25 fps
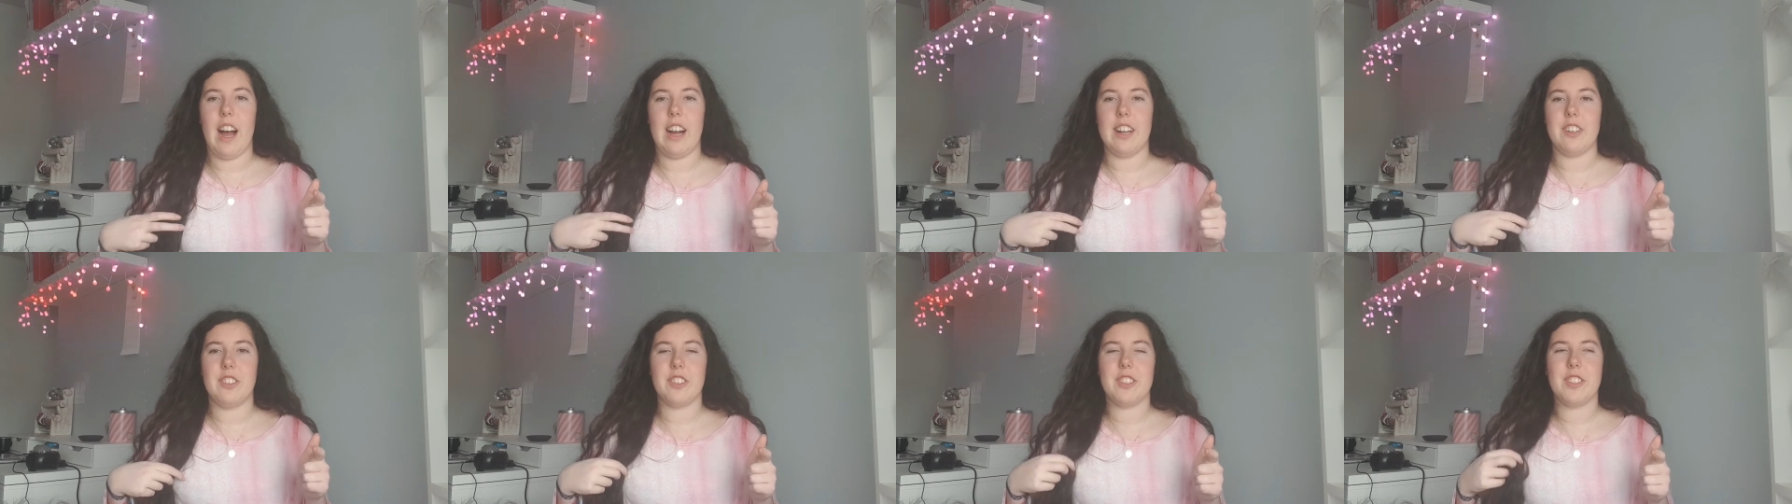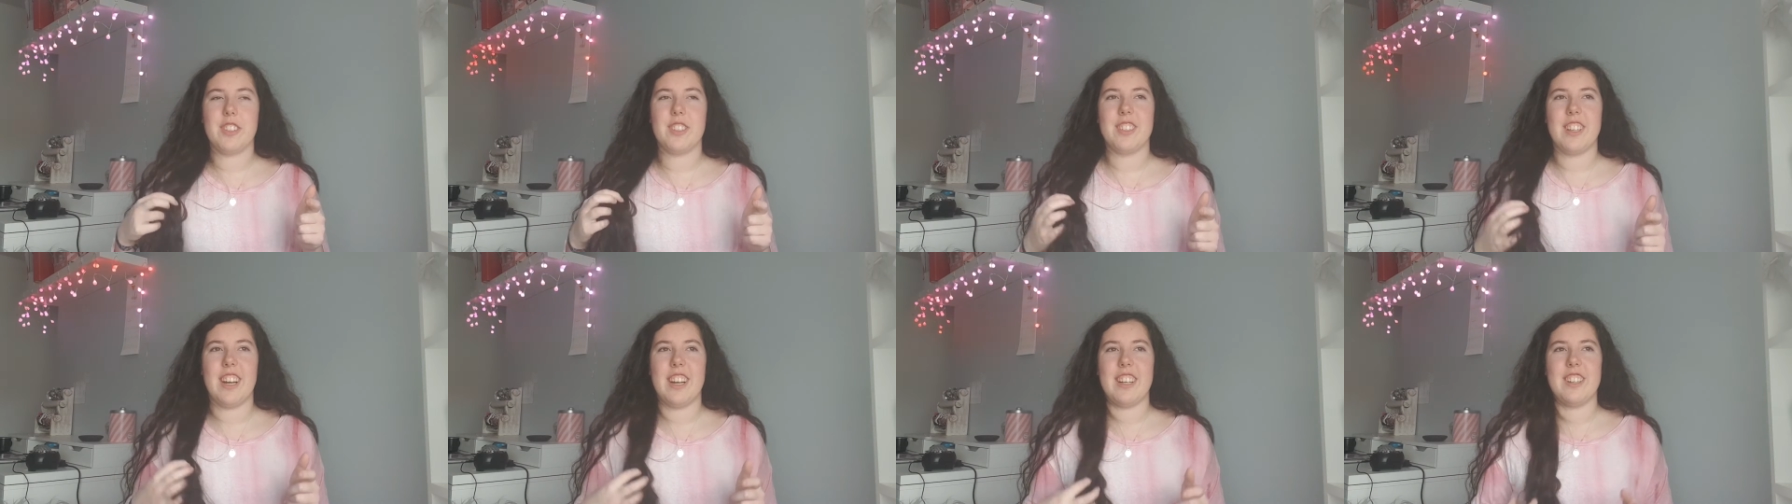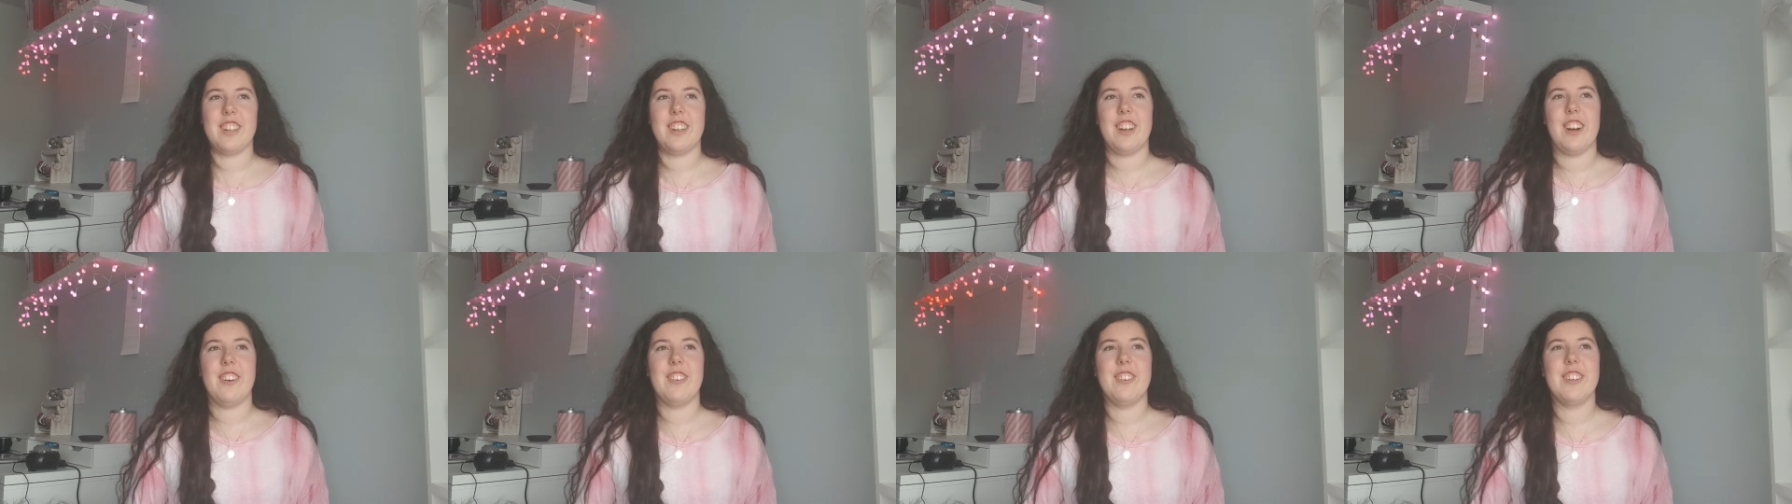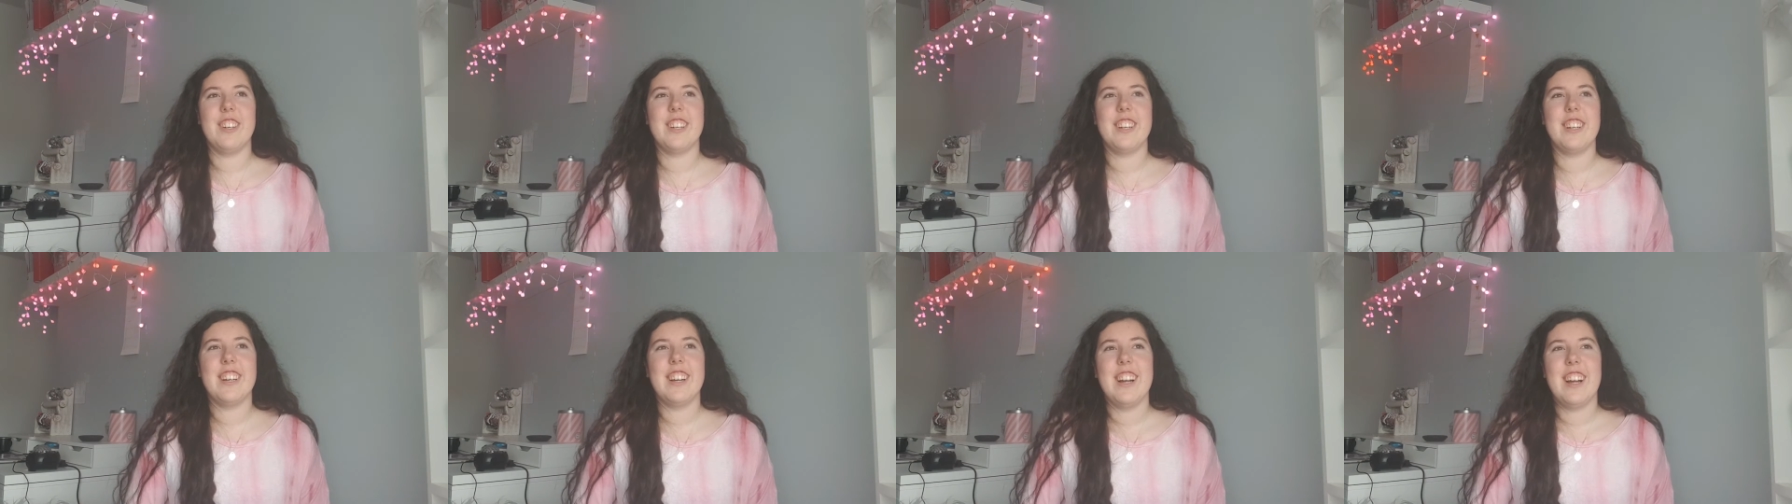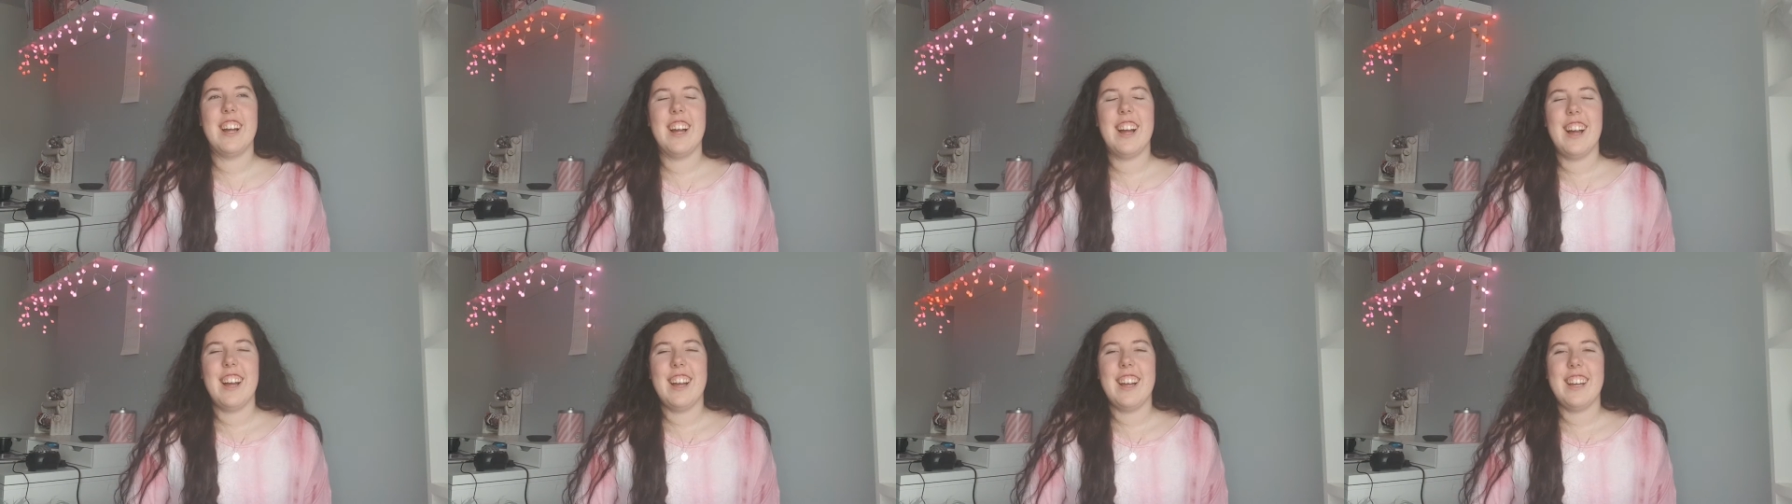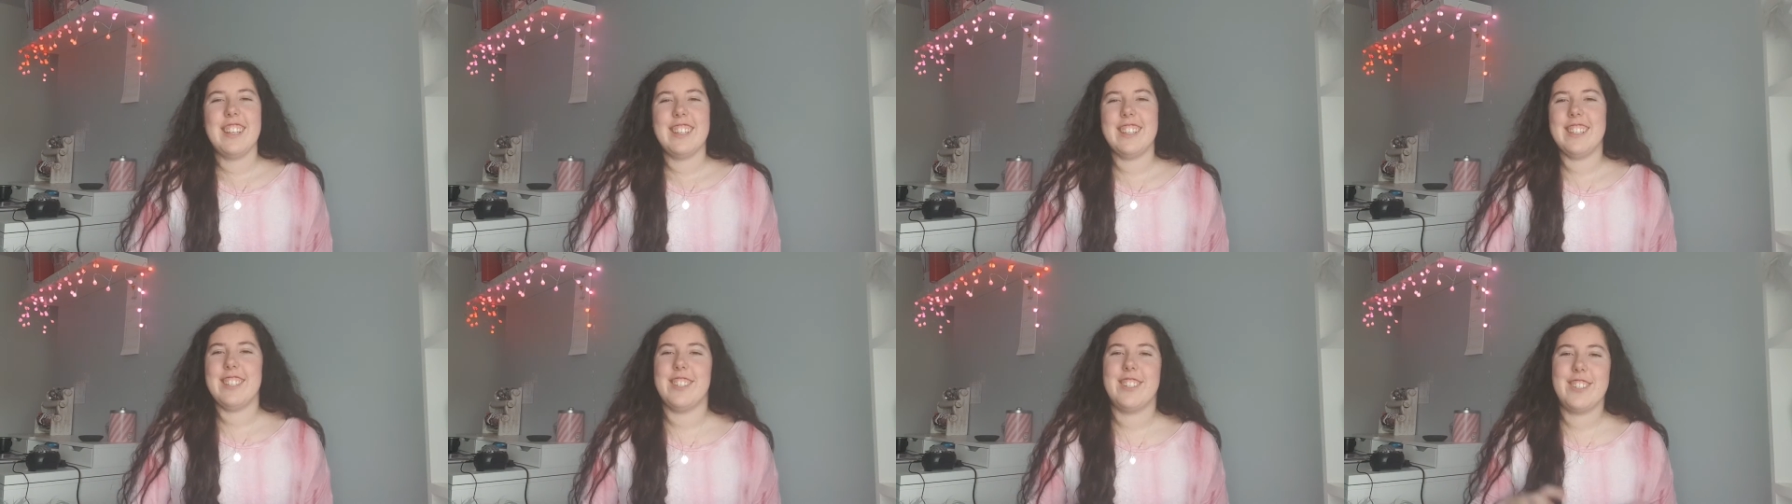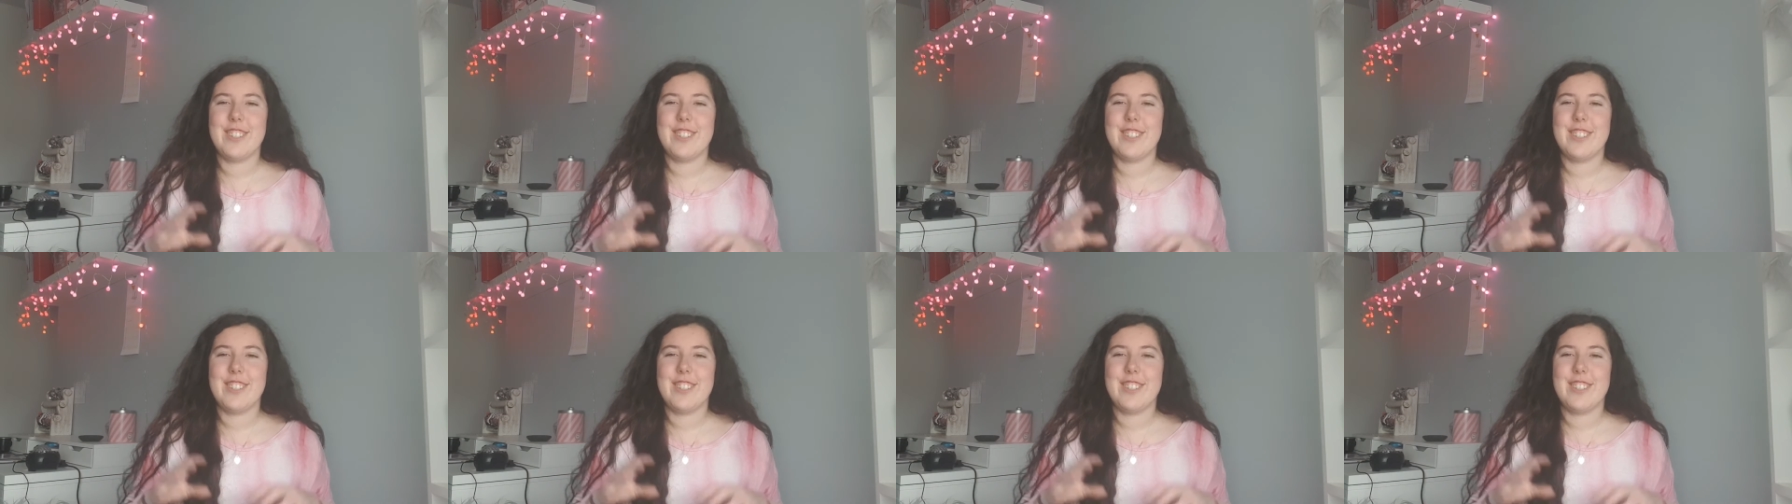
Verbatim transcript: I don't know, there's